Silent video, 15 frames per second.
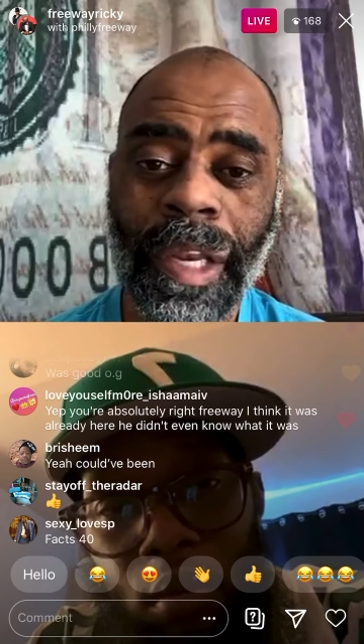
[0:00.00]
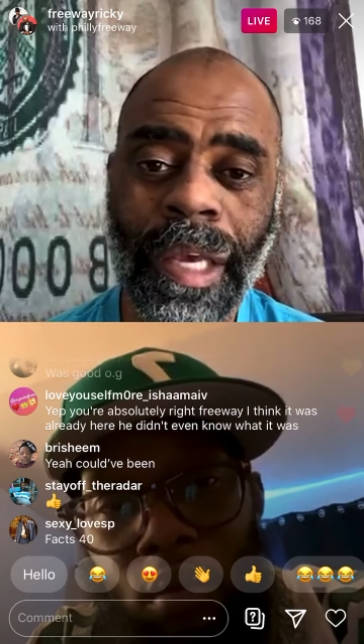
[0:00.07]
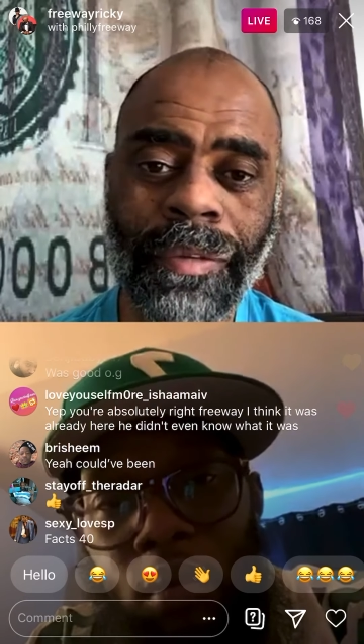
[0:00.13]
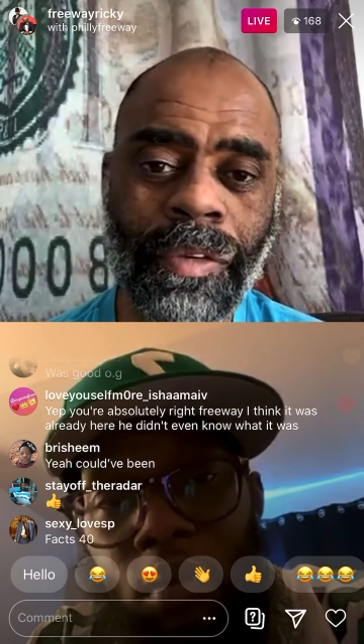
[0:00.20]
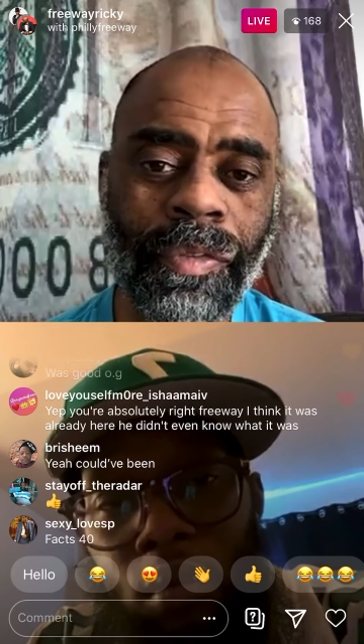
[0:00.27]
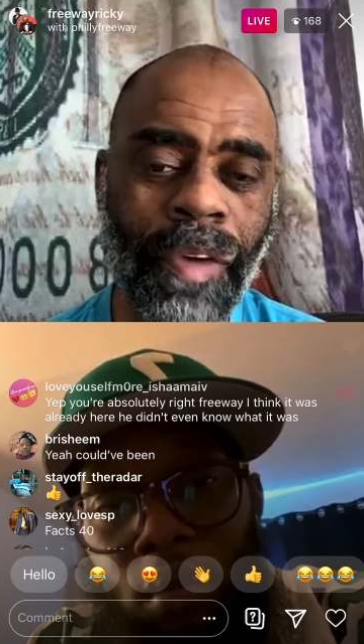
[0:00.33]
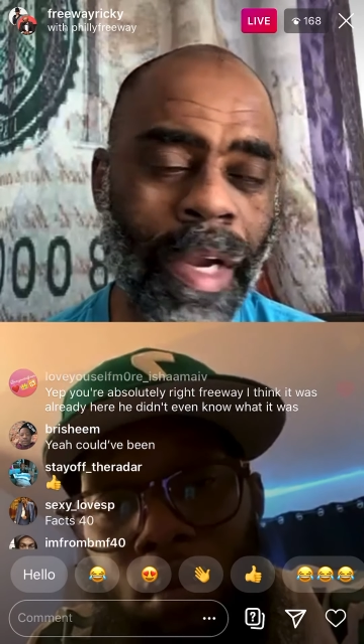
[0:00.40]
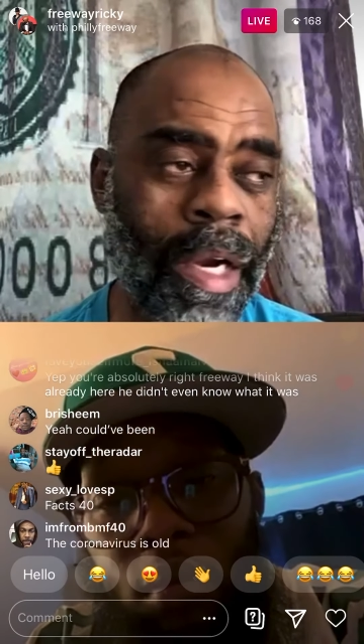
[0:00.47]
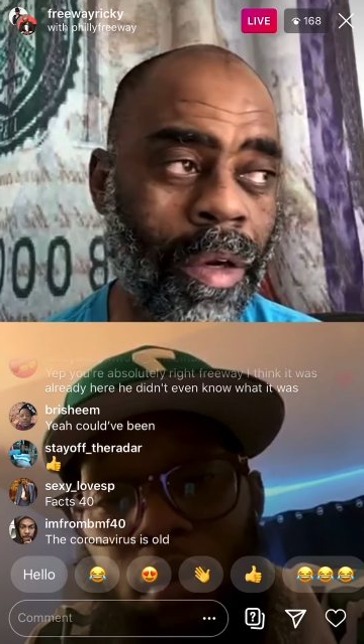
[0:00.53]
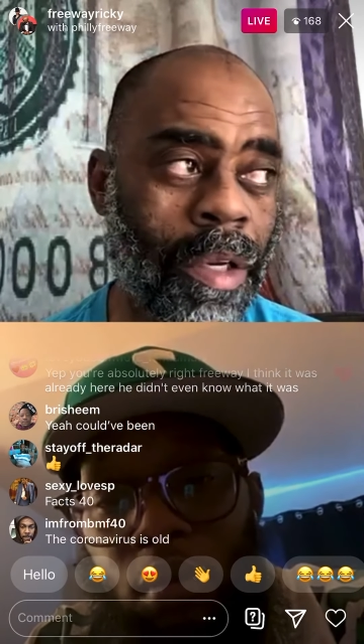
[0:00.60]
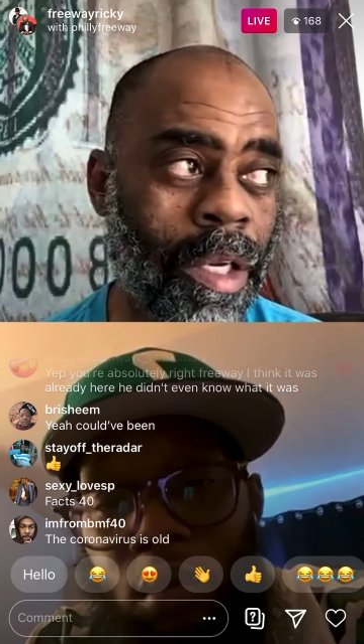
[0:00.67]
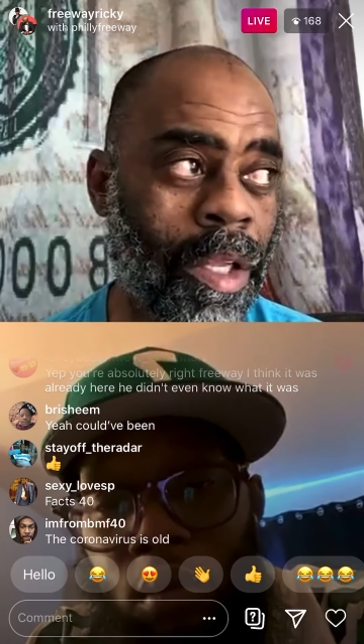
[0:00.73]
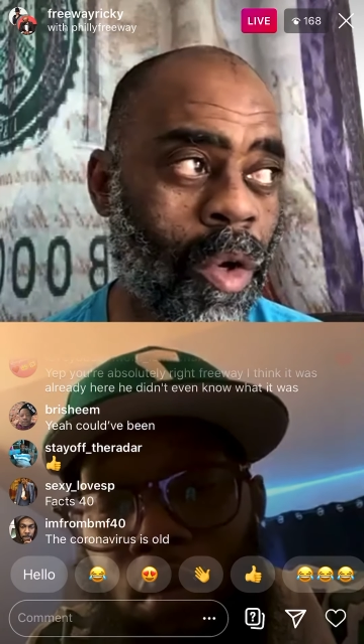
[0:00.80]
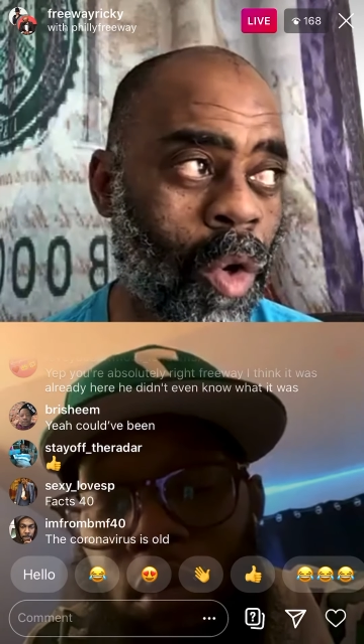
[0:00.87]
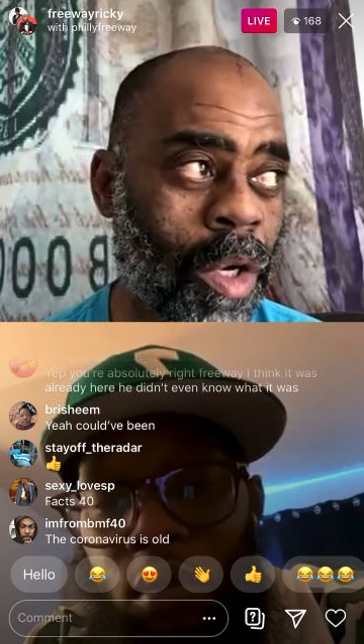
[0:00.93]
found any
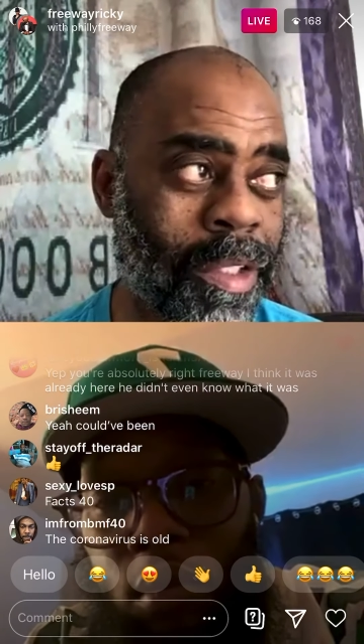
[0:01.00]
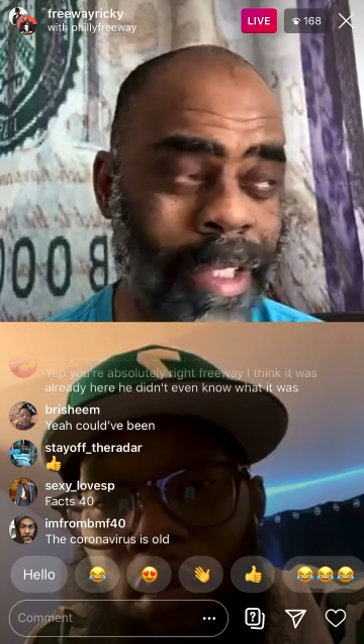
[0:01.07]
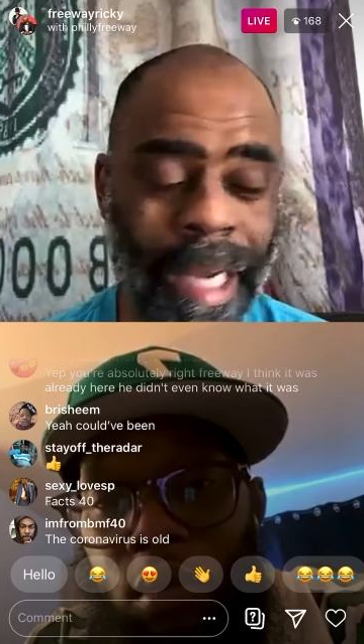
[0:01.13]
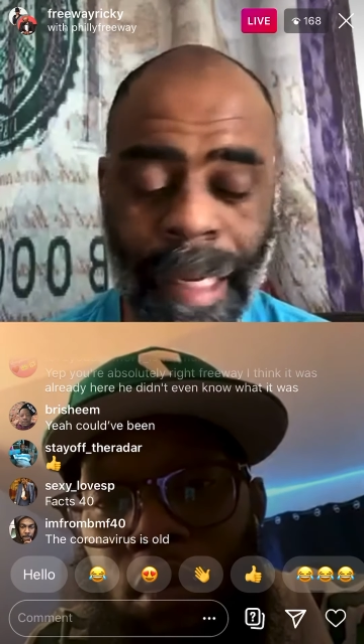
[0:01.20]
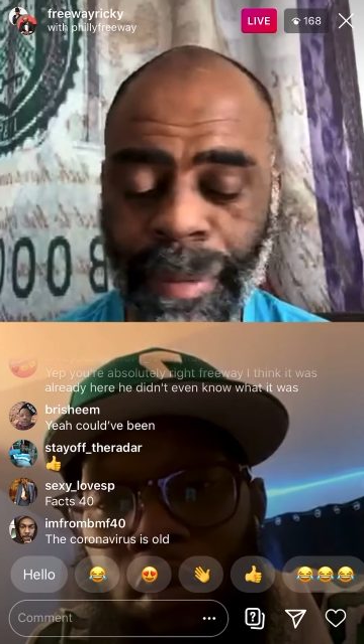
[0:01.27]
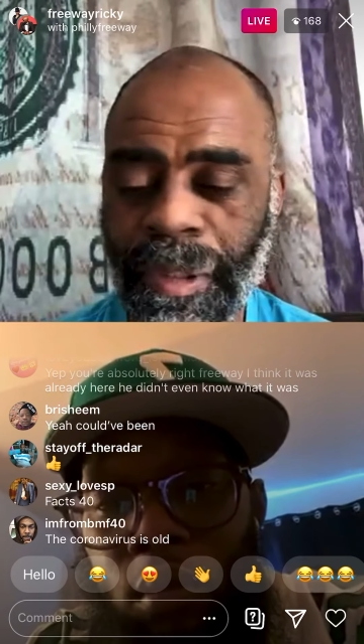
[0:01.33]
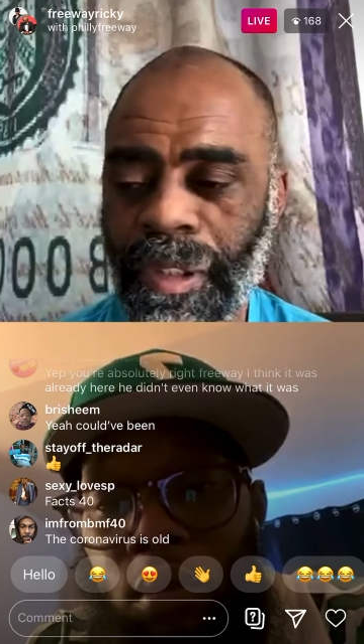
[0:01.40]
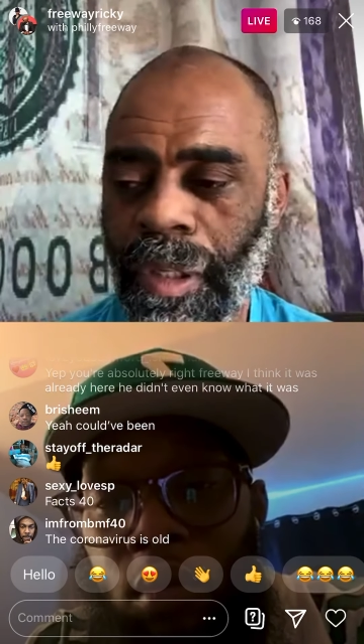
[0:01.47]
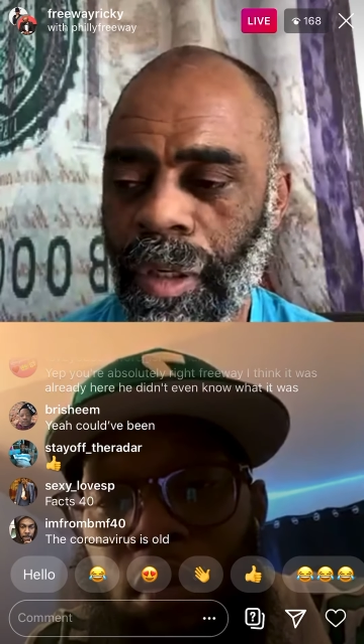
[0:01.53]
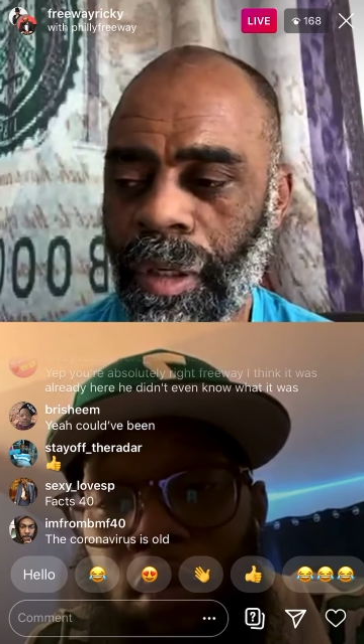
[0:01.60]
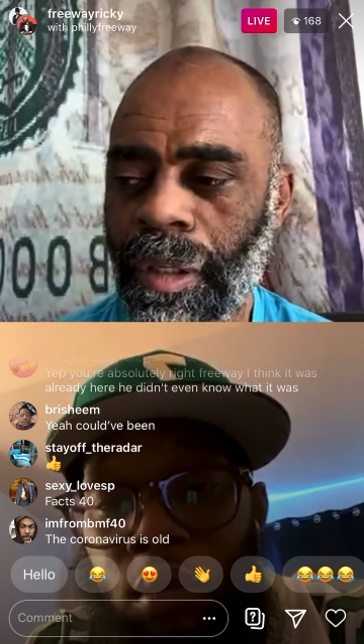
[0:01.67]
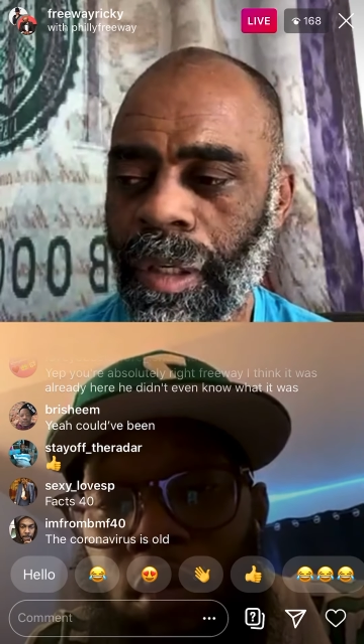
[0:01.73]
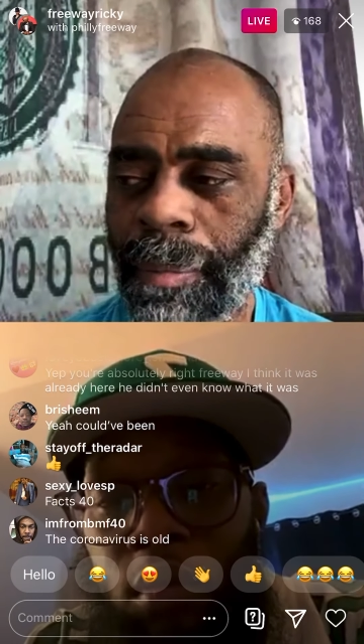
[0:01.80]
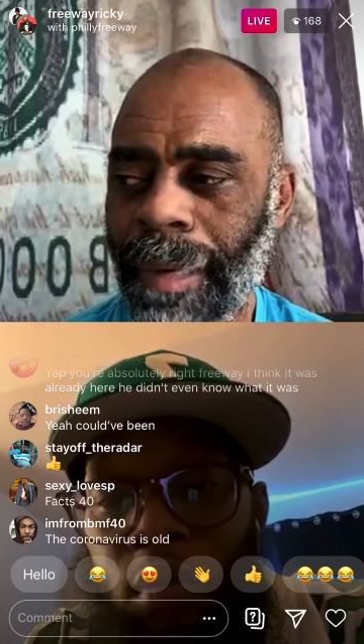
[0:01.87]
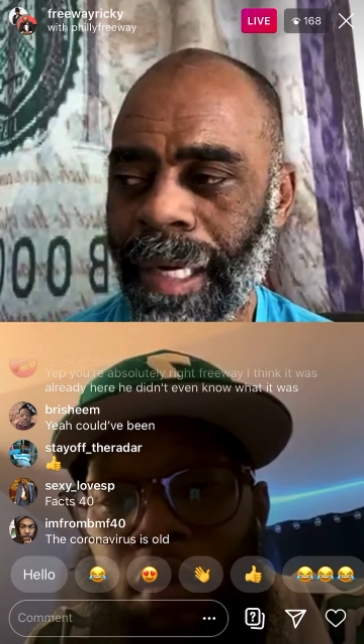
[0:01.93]
autopsies or heard
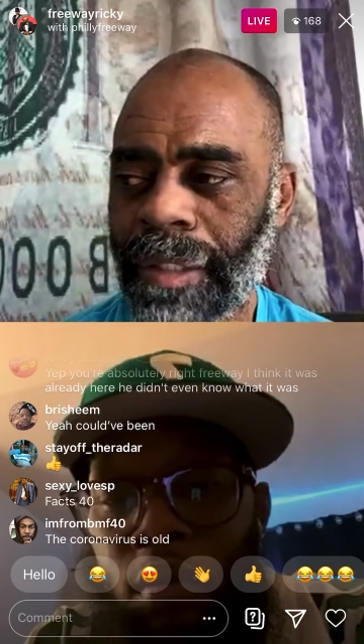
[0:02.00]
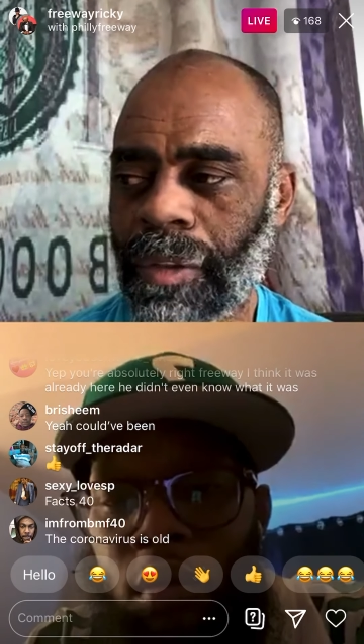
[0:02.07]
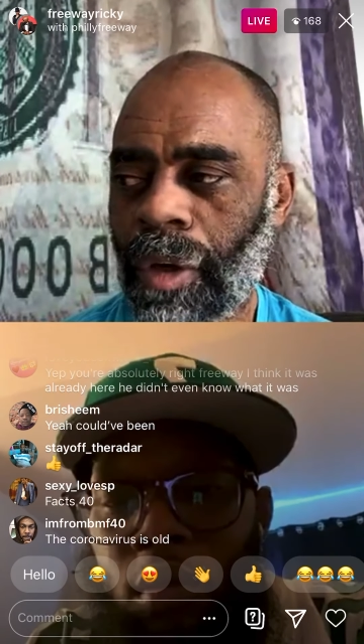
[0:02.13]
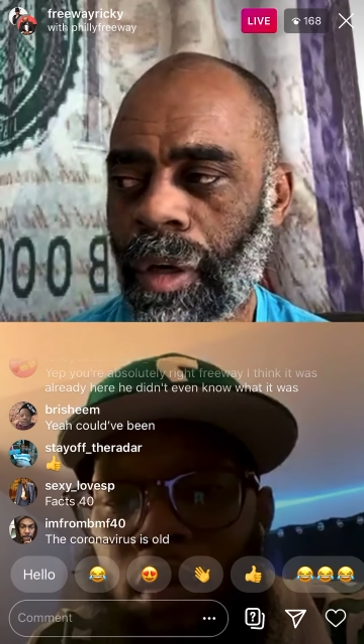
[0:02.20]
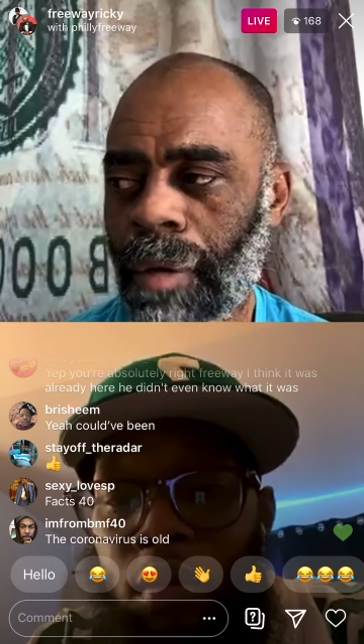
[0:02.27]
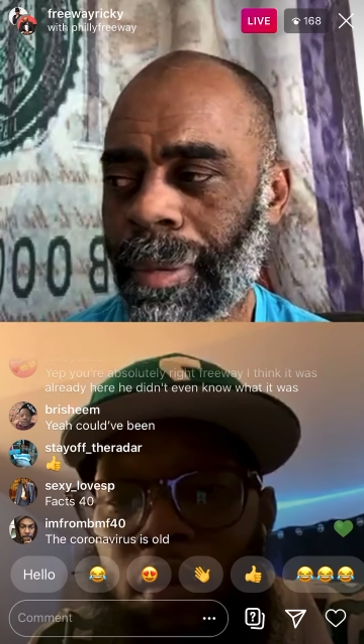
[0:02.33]
anybody talk about the